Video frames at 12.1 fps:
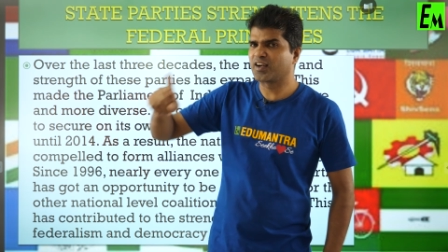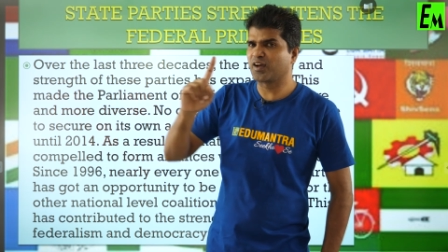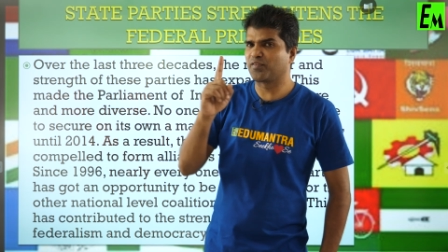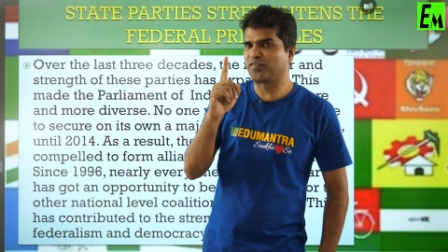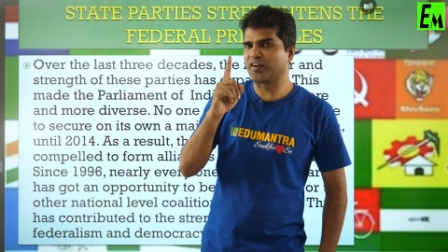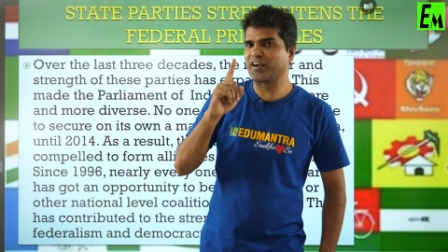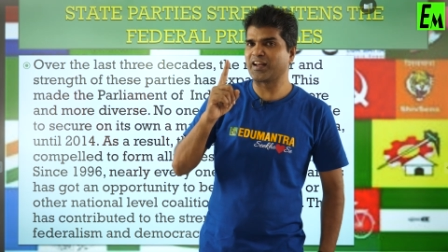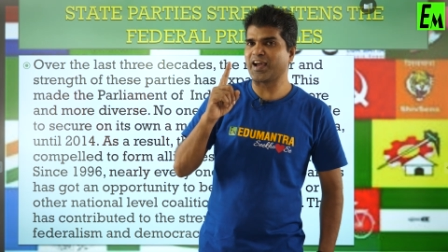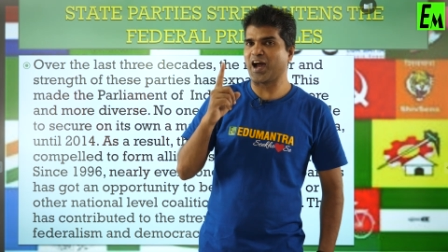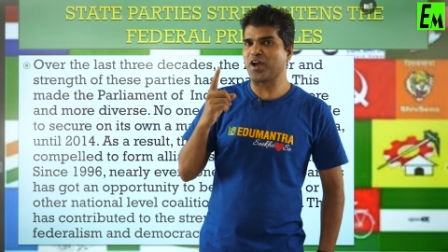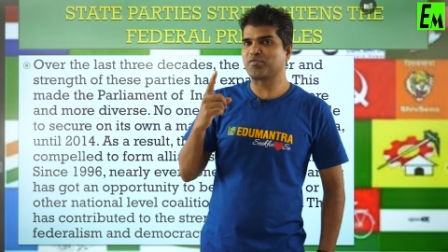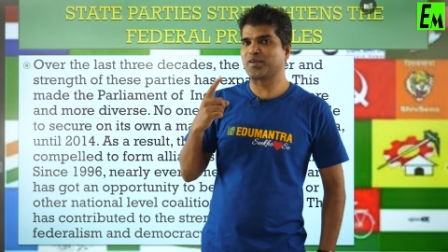Definitely,
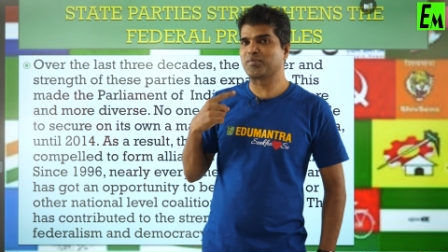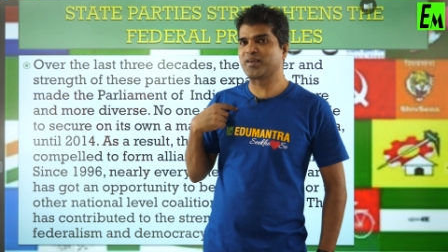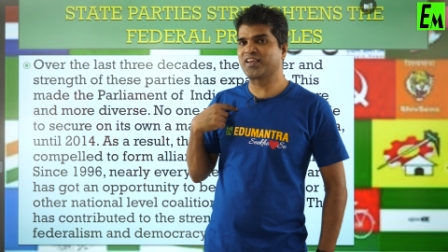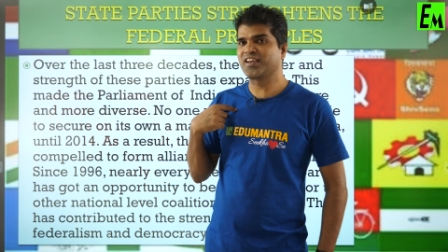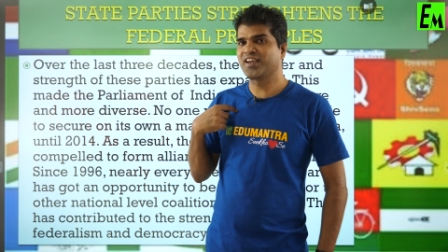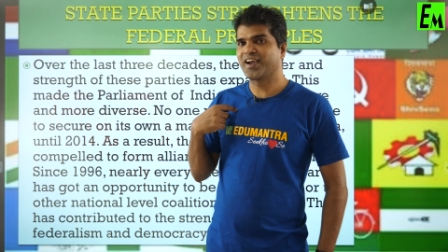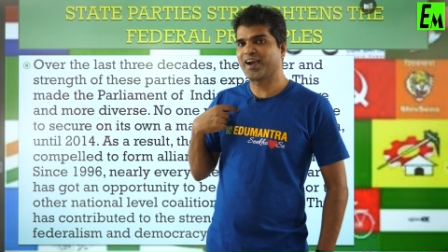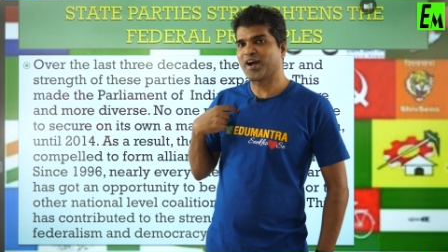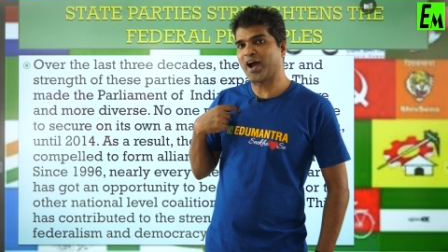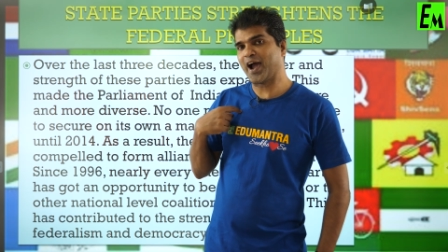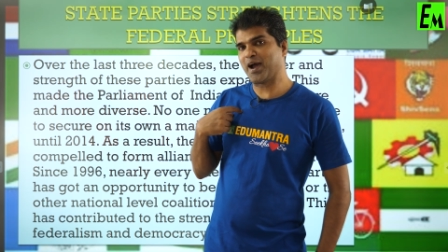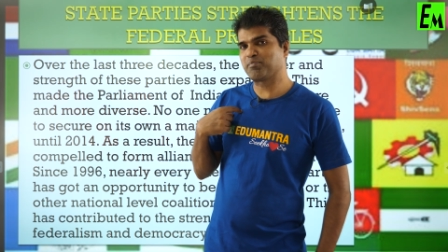I will be
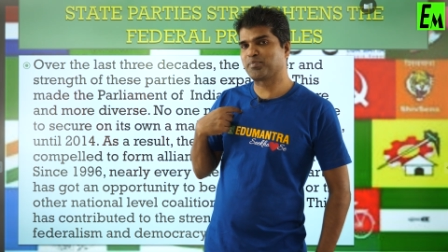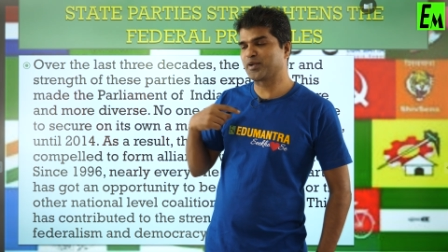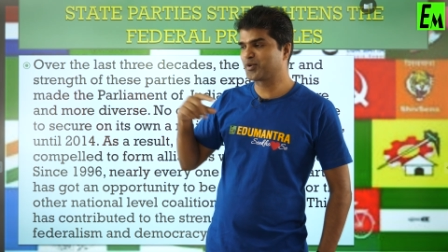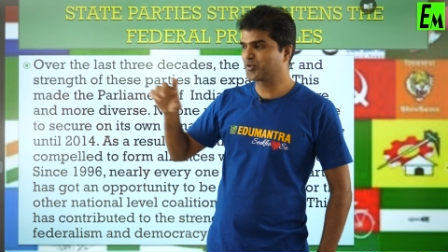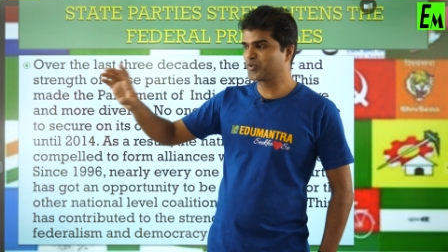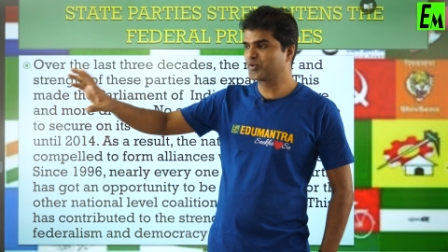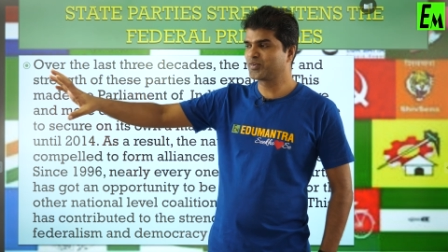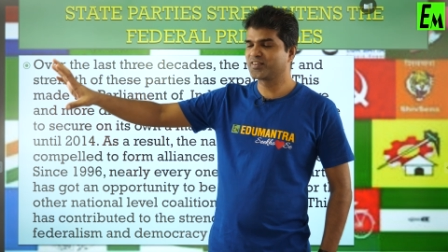happy to